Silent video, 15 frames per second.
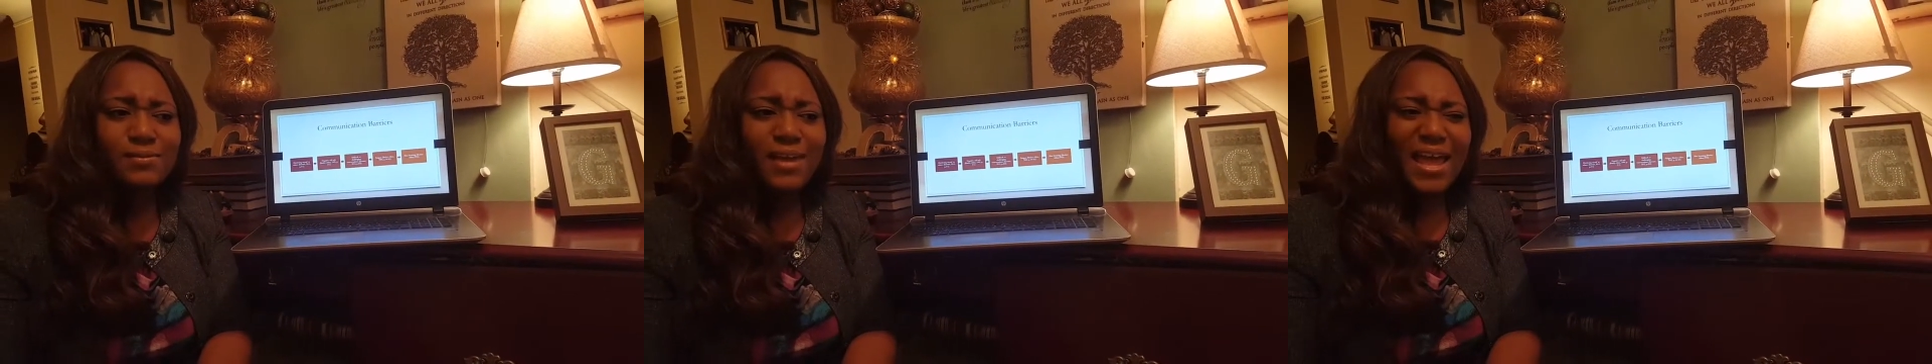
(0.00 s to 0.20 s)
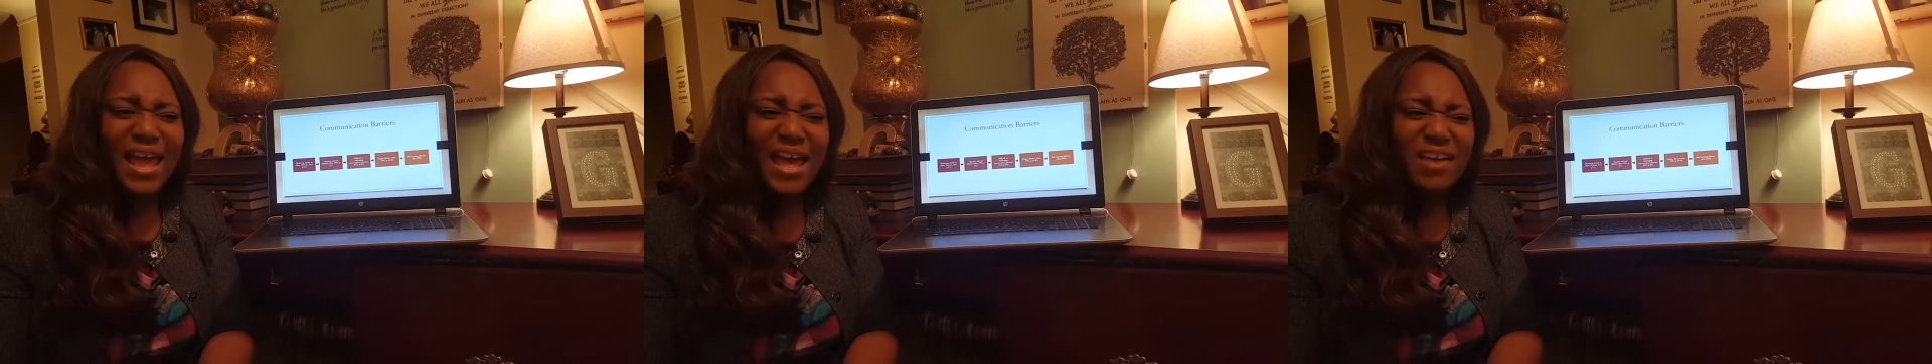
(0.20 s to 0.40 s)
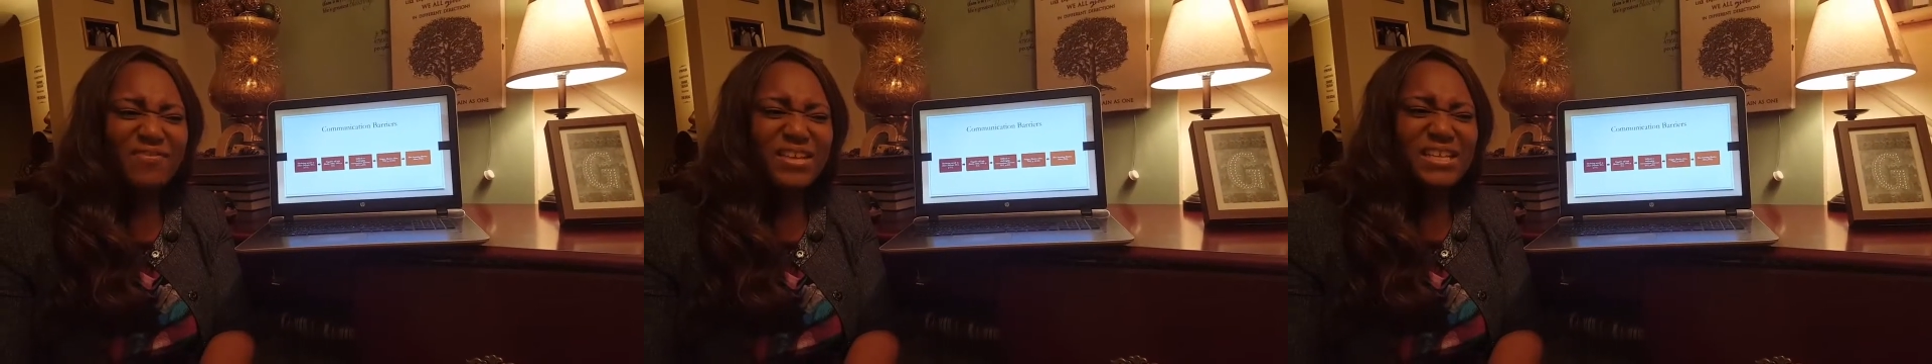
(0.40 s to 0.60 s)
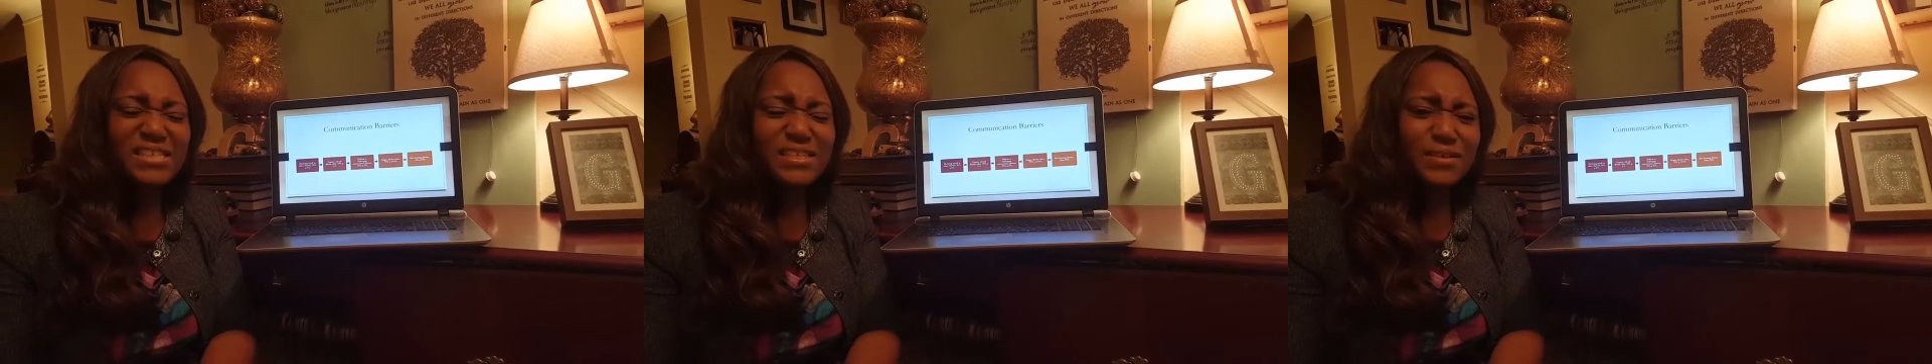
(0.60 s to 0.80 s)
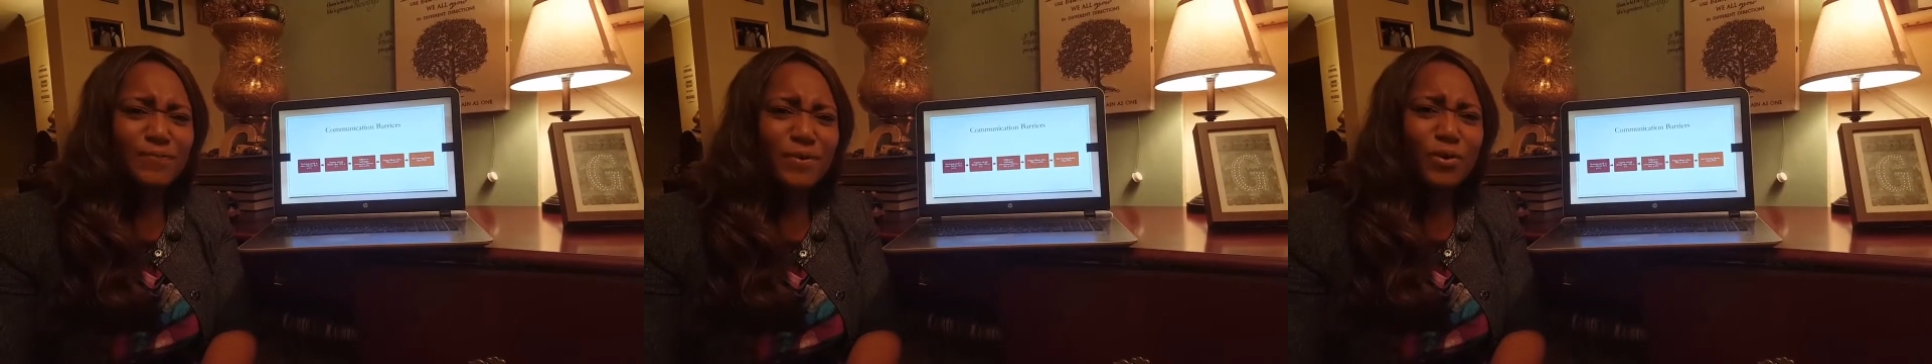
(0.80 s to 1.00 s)
having
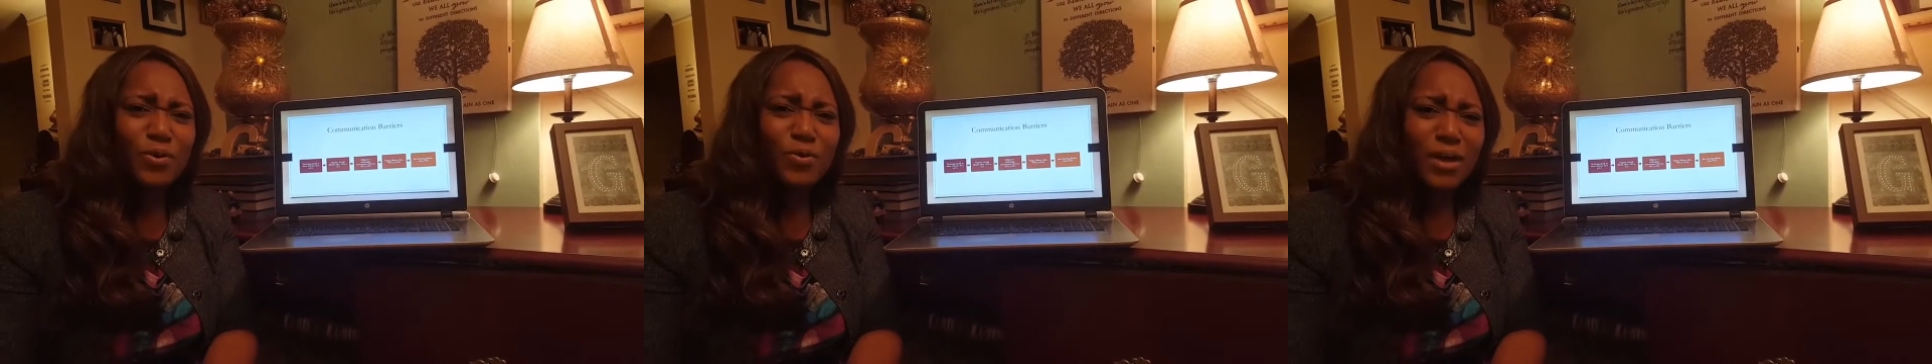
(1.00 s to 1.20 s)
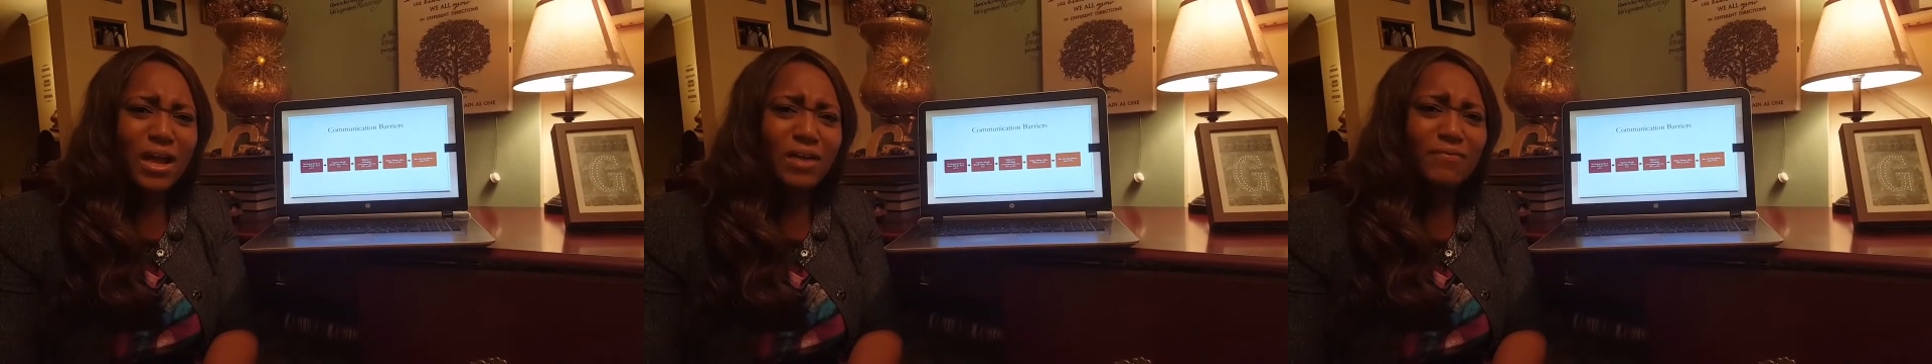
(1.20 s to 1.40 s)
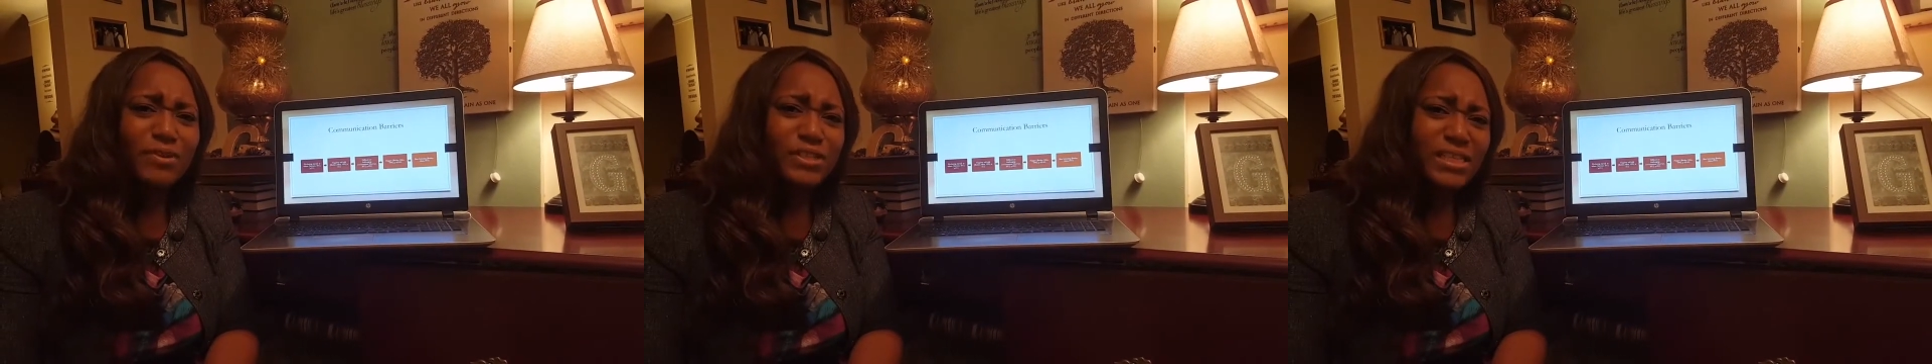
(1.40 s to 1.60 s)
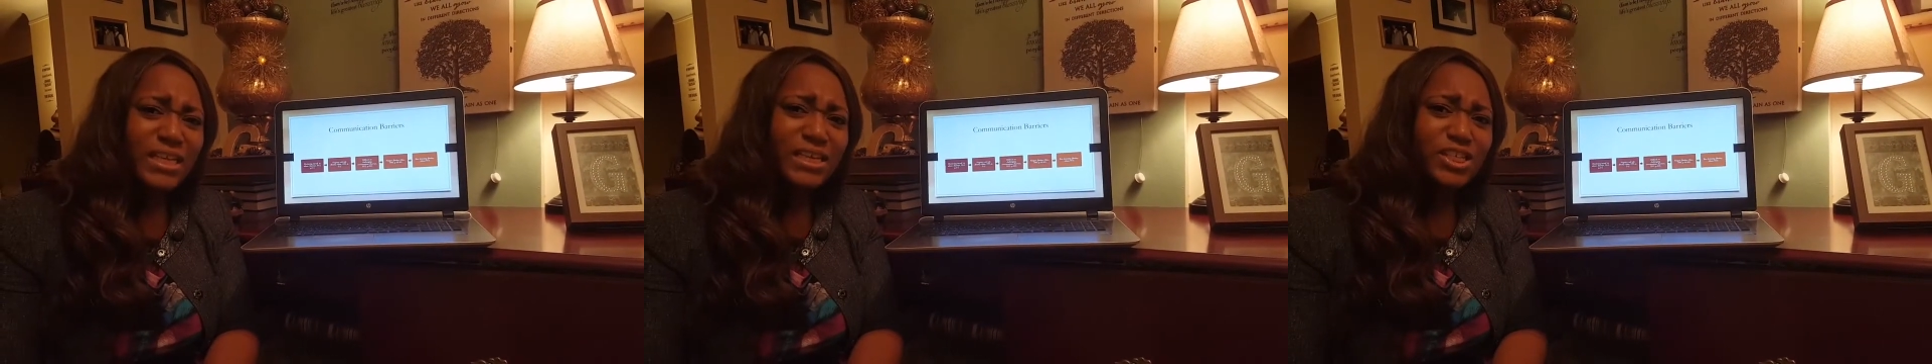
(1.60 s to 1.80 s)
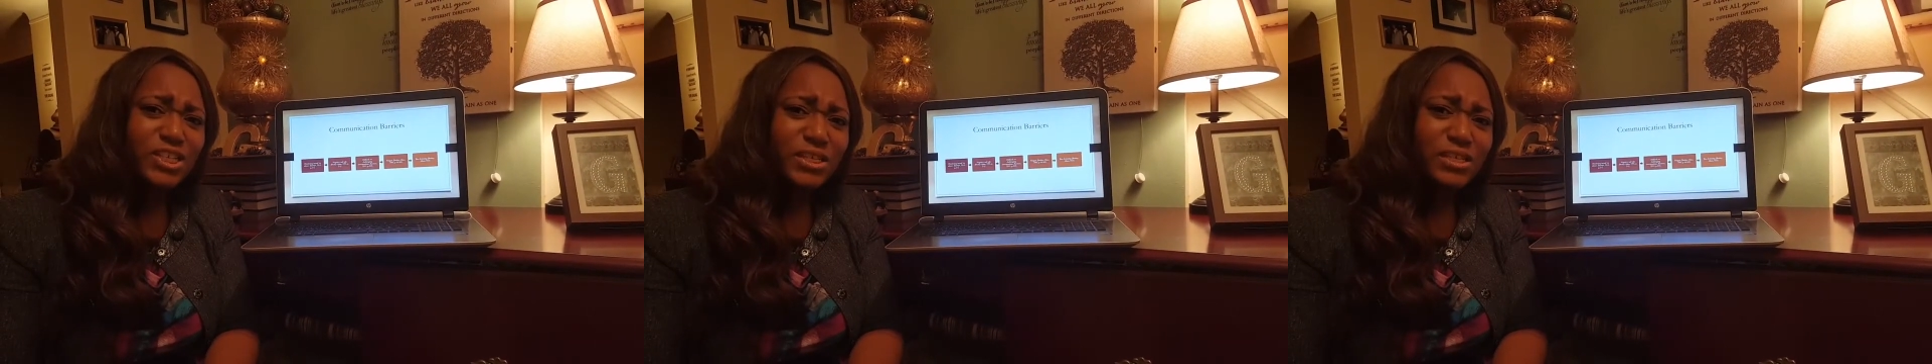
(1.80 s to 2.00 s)
difficult
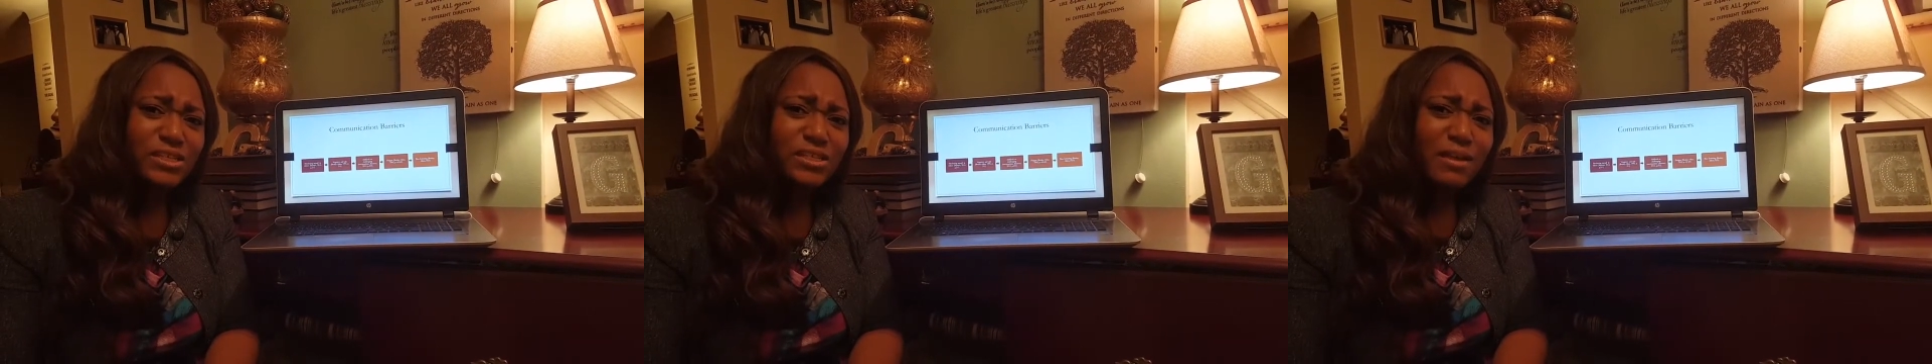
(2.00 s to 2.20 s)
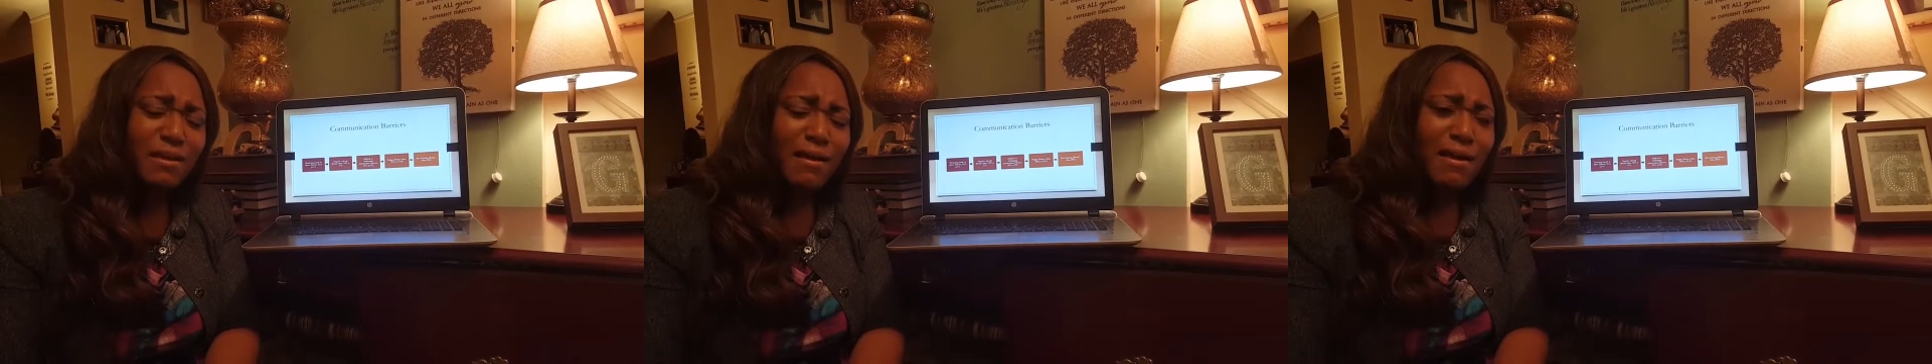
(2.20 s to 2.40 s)
conversations.